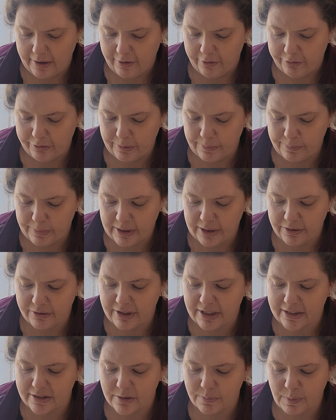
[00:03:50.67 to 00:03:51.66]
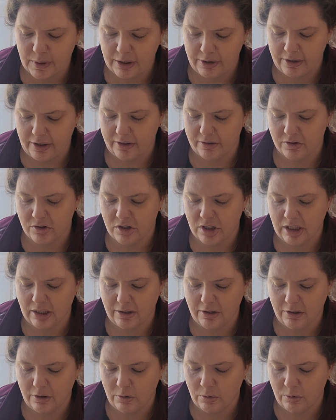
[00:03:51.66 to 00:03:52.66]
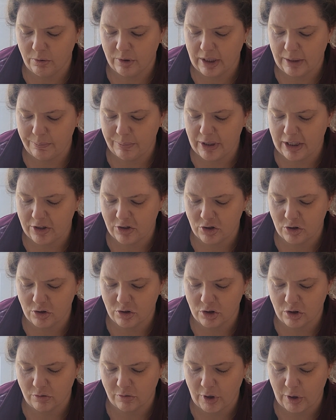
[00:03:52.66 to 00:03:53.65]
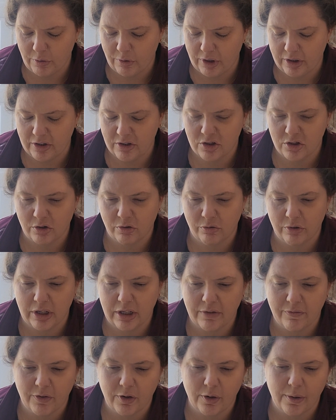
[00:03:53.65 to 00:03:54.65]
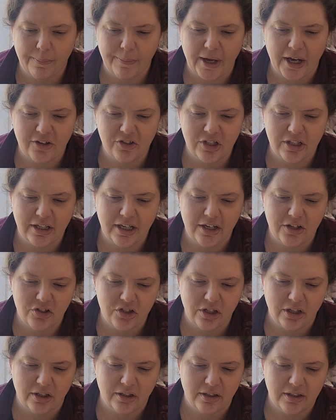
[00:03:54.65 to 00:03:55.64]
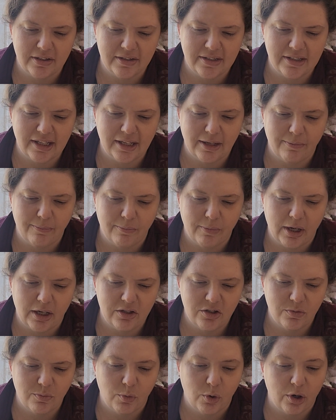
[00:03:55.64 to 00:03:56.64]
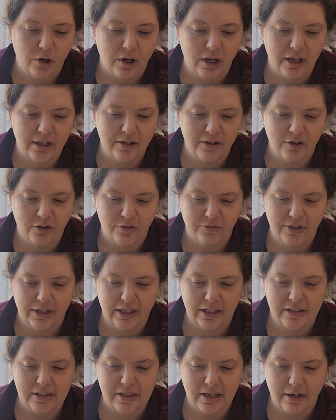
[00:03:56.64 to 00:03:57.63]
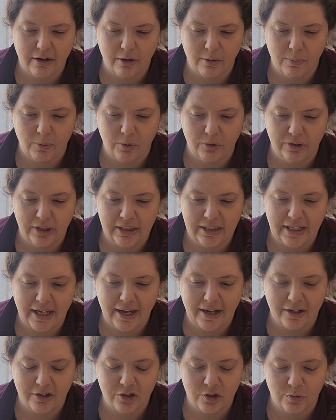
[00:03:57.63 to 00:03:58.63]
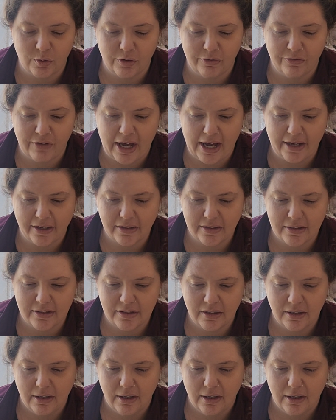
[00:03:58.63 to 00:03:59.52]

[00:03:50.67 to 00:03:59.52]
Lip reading: From bitter experience, she knew that pictures thrown on the screen of her imagination could seem much more unnerving and terrible than the actual facts.